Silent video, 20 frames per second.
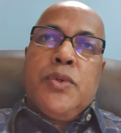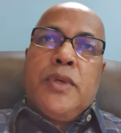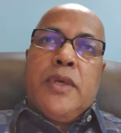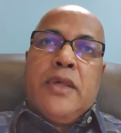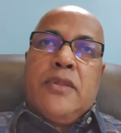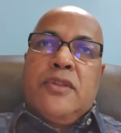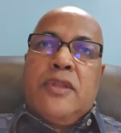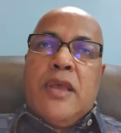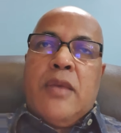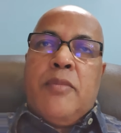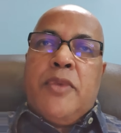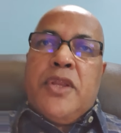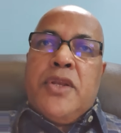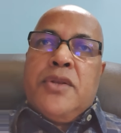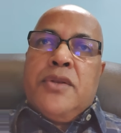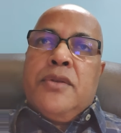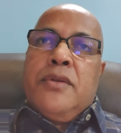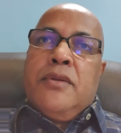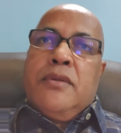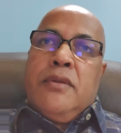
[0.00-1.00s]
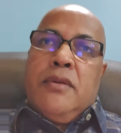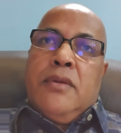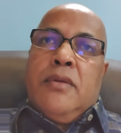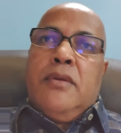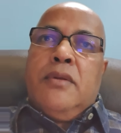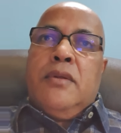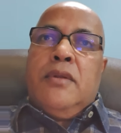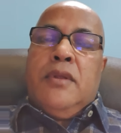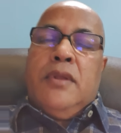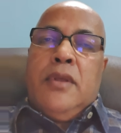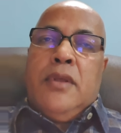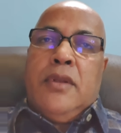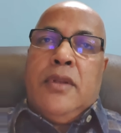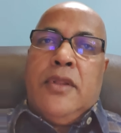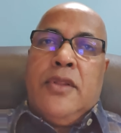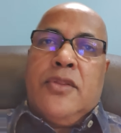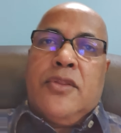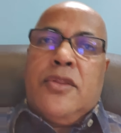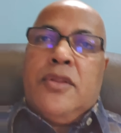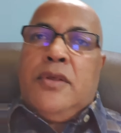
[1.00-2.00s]
examine
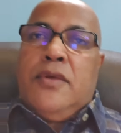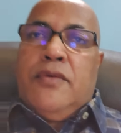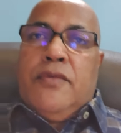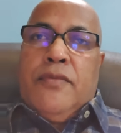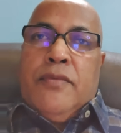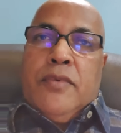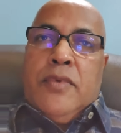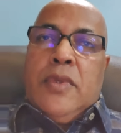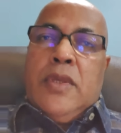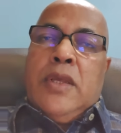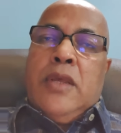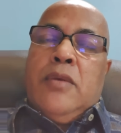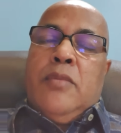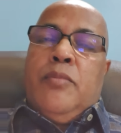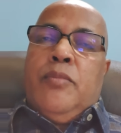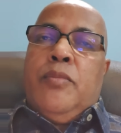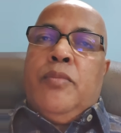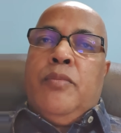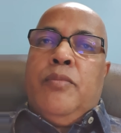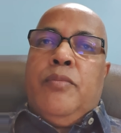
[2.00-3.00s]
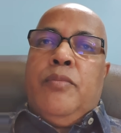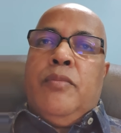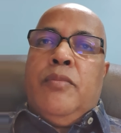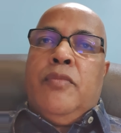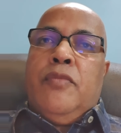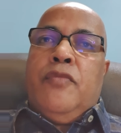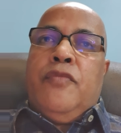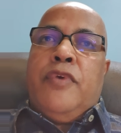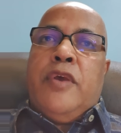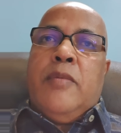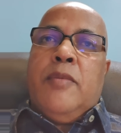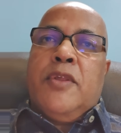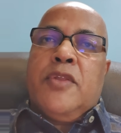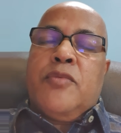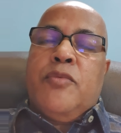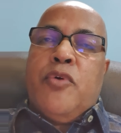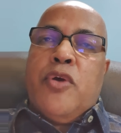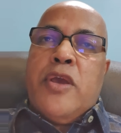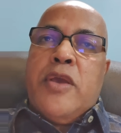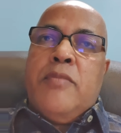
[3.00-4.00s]
this famous
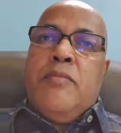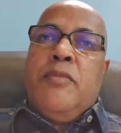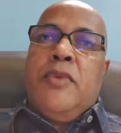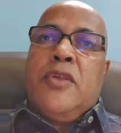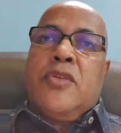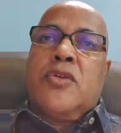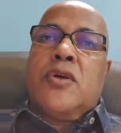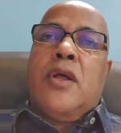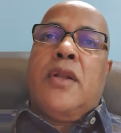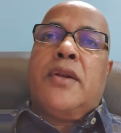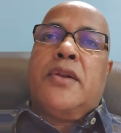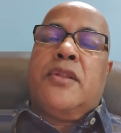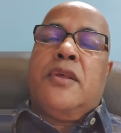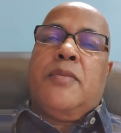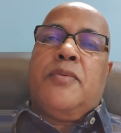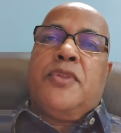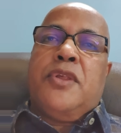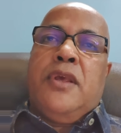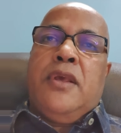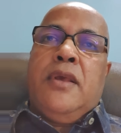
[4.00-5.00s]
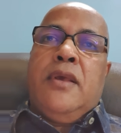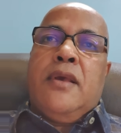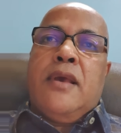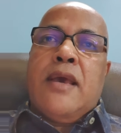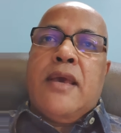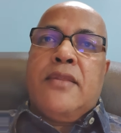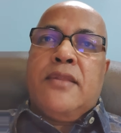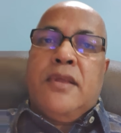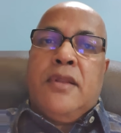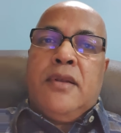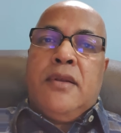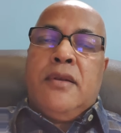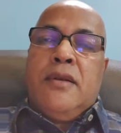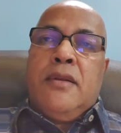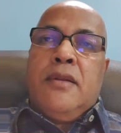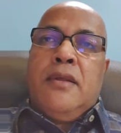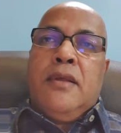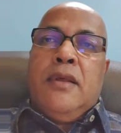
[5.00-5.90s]
poem, Scholar Gipsy, as an